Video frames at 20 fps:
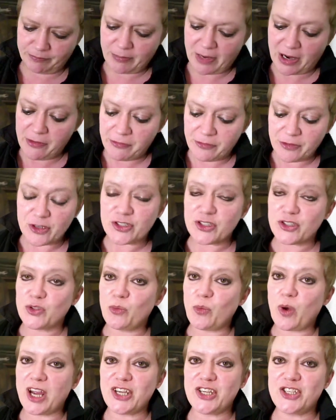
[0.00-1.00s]
My first
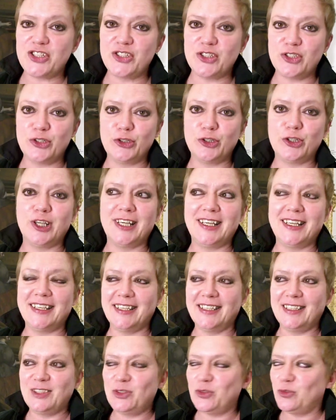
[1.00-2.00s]
question
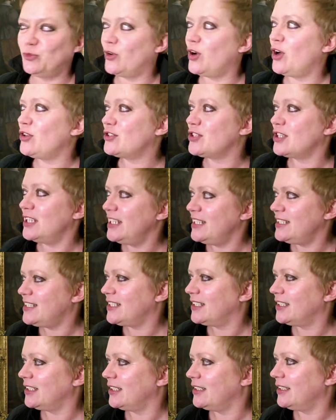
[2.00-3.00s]
to Walter
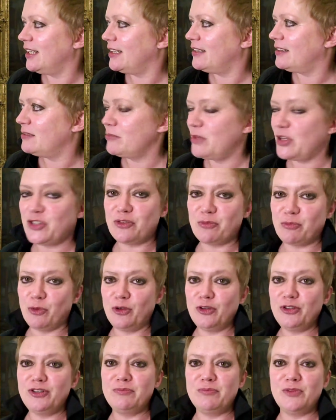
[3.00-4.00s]
Liedtke at the
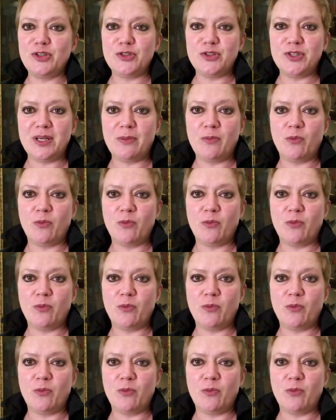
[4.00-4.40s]
Metropolitan Museum